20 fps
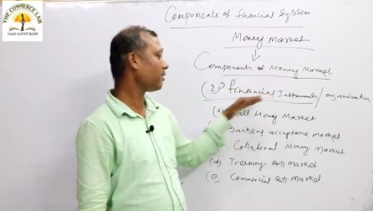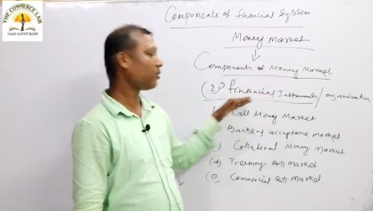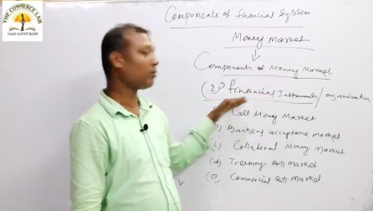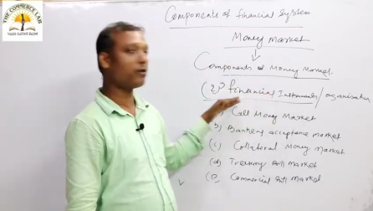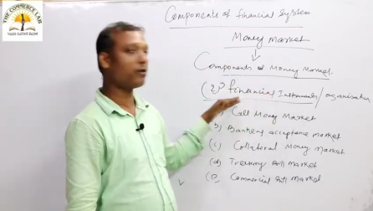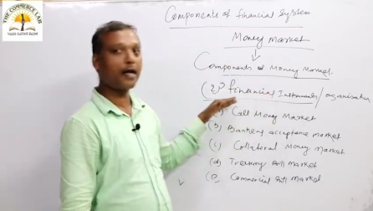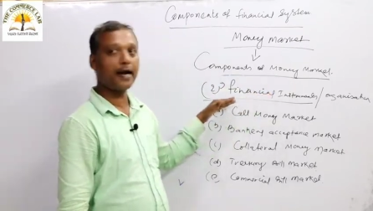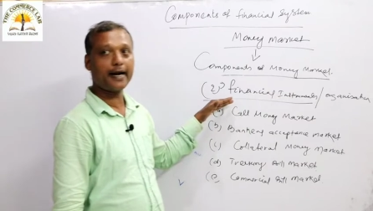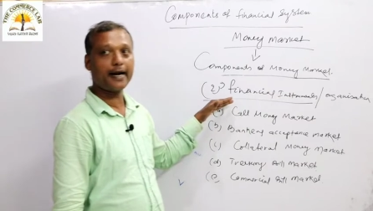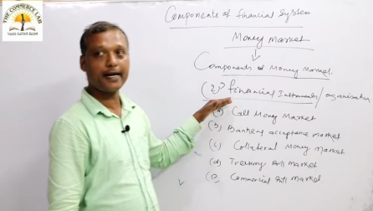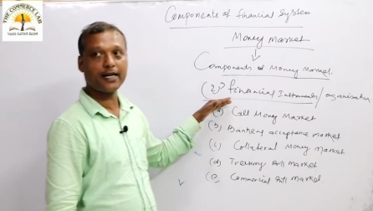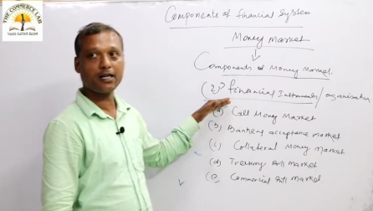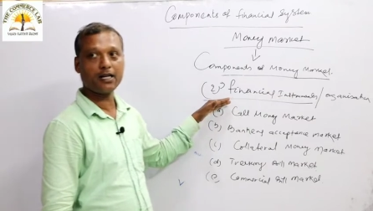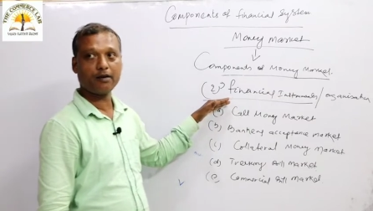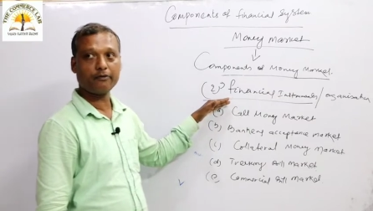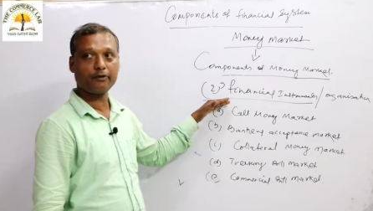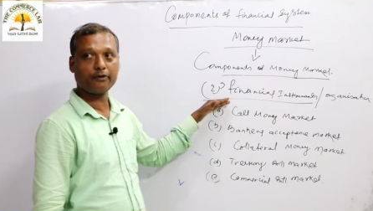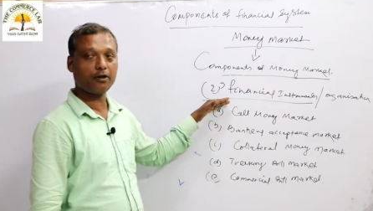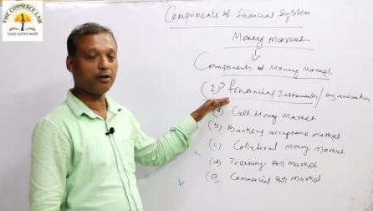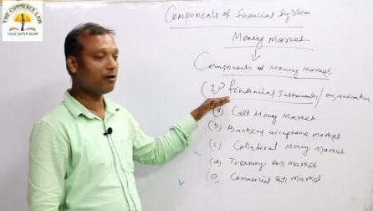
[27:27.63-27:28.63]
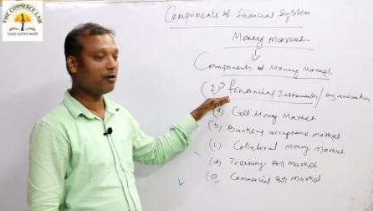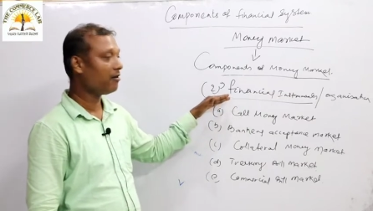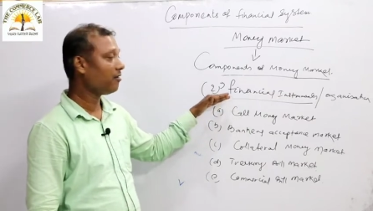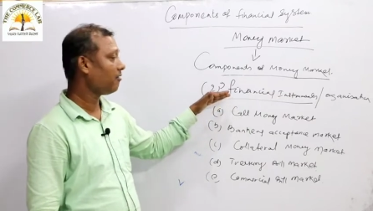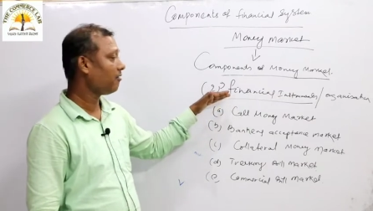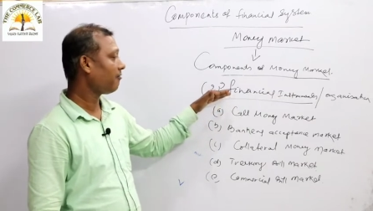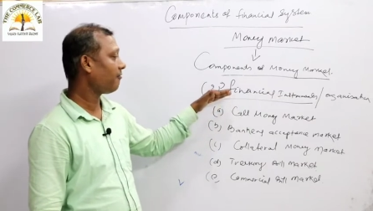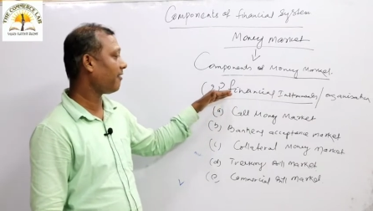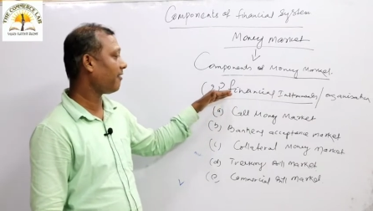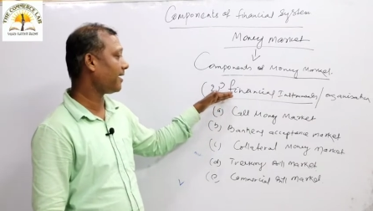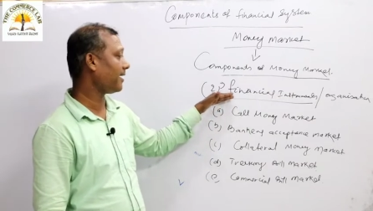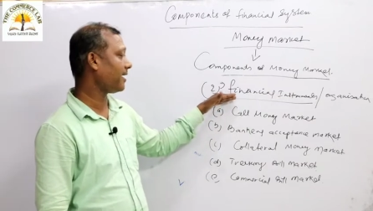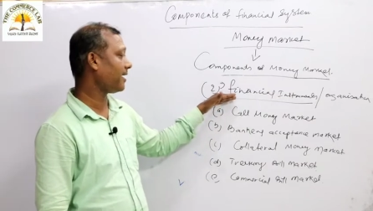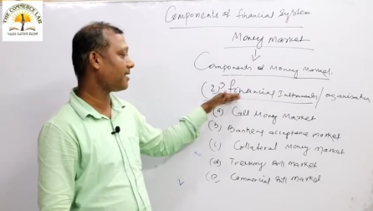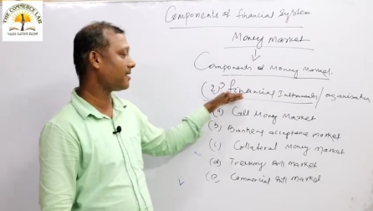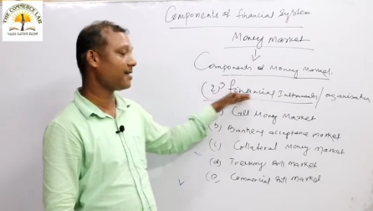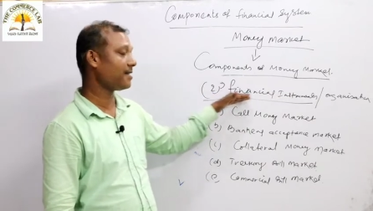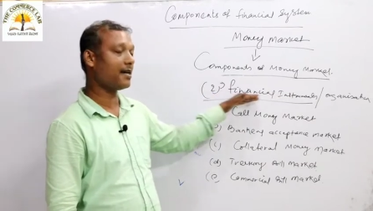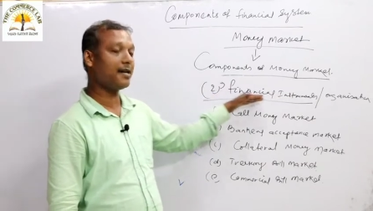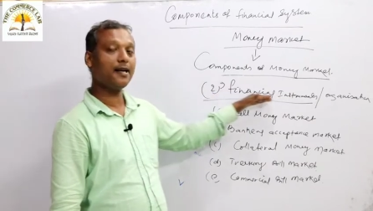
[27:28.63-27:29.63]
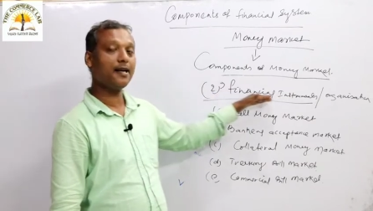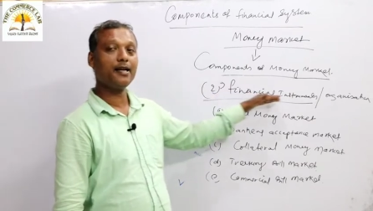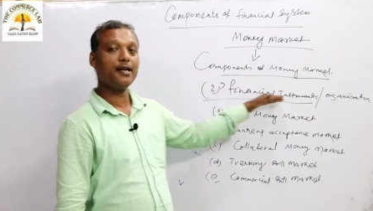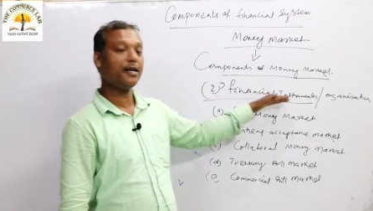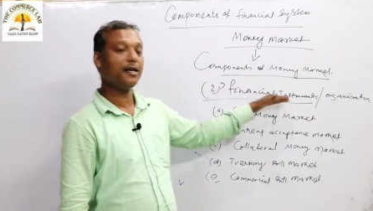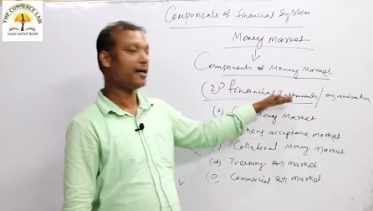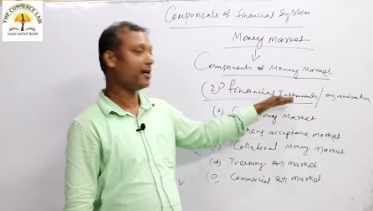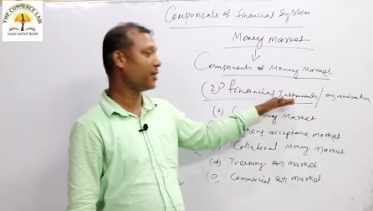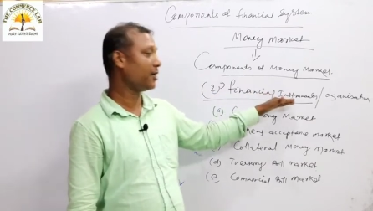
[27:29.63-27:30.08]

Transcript: through the heading of your financial